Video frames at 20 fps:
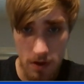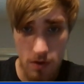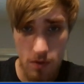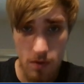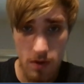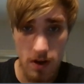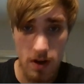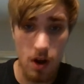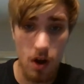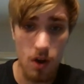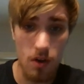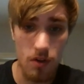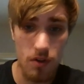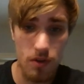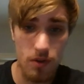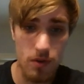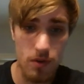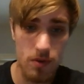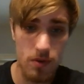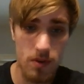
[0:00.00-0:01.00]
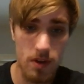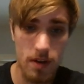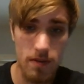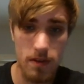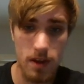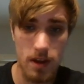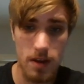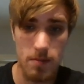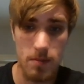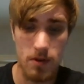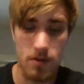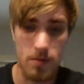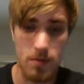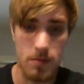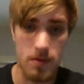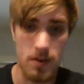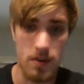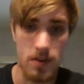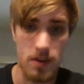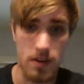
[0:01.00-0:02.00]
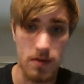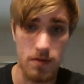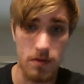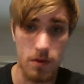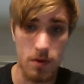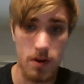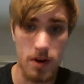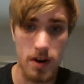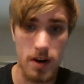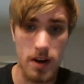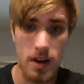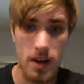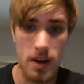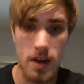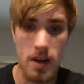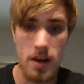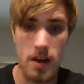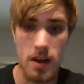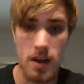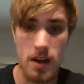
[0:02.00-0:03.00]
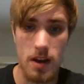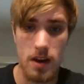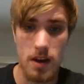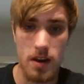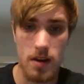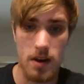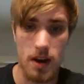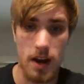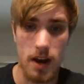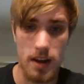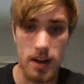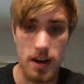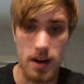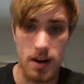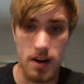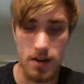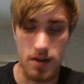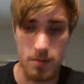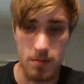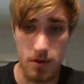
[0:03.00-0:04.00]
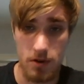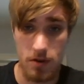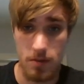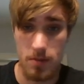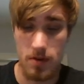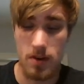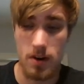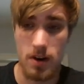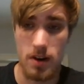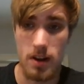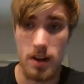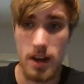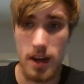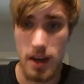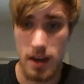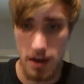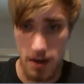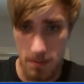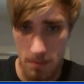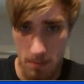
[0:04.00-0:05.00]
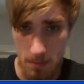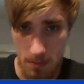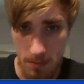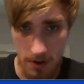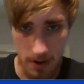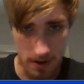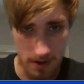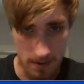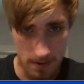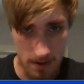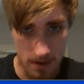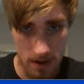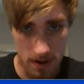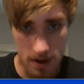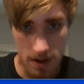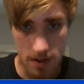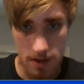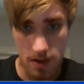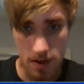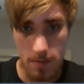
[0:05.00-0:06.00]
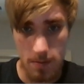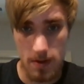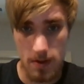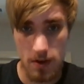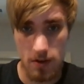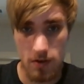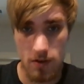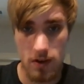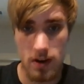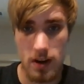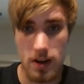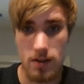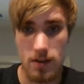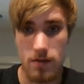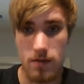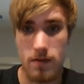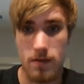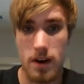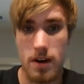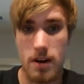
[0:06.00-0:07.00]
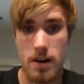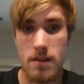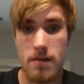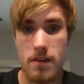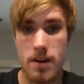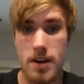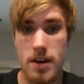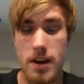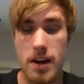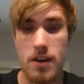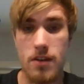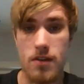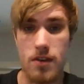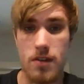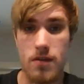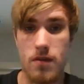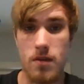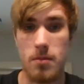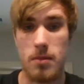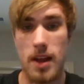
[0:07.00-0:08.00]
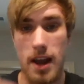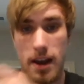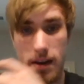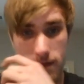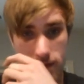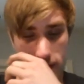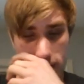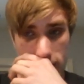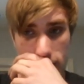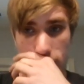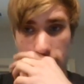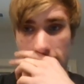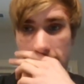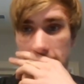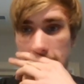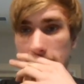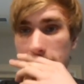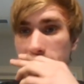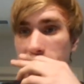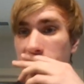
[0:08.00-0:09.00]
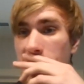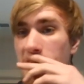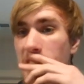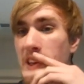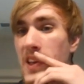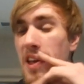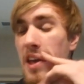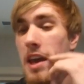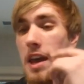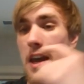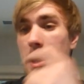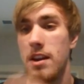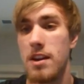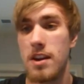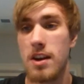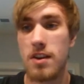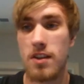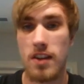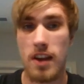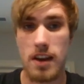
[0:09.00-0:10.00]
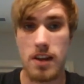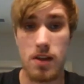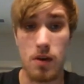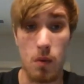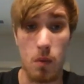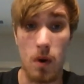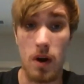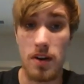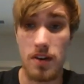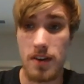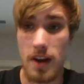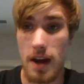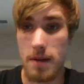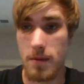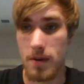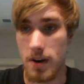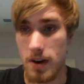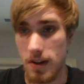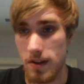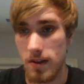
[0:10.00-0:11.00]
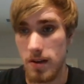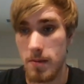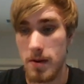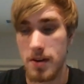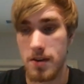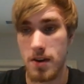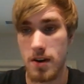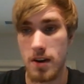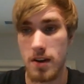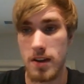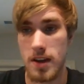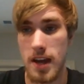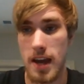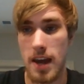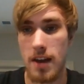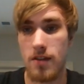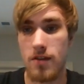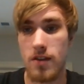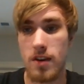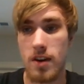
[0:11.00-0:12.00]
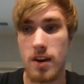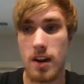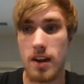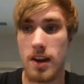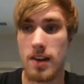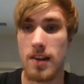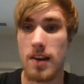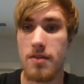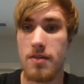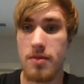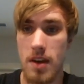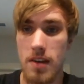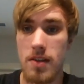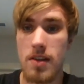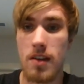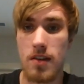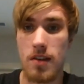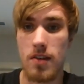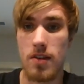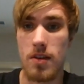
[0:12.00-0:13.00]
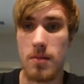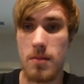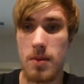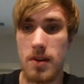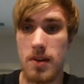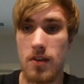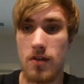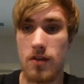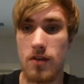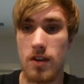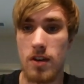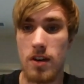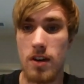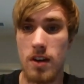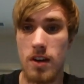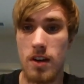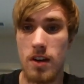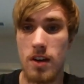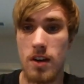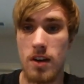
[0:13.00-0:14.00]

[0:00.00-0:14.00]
You can also do stuff like bishop to c4. Not here because your bishop's currently hanging, but this position gets very, very dangerous for black very quickly. And here's like the one time you're going to see me turn on the engine, because I think this is the position.